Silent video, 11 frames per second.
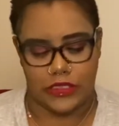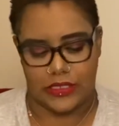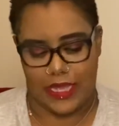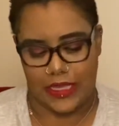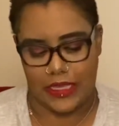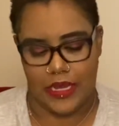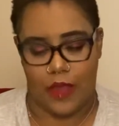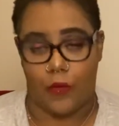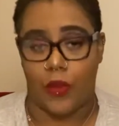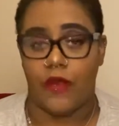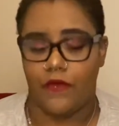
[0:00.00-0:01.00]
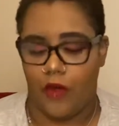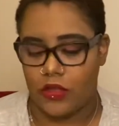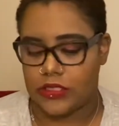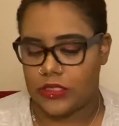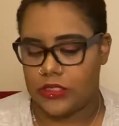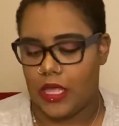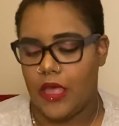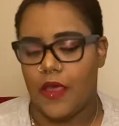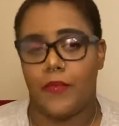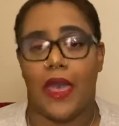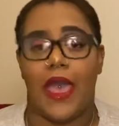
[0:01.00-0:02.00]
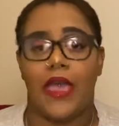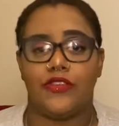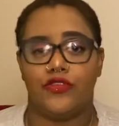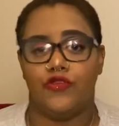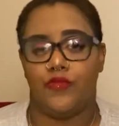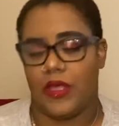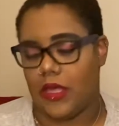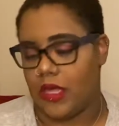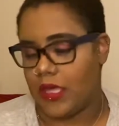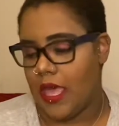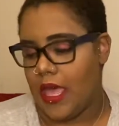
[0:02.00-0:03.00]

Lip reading: I cannot wear falsies. My eyes are too big.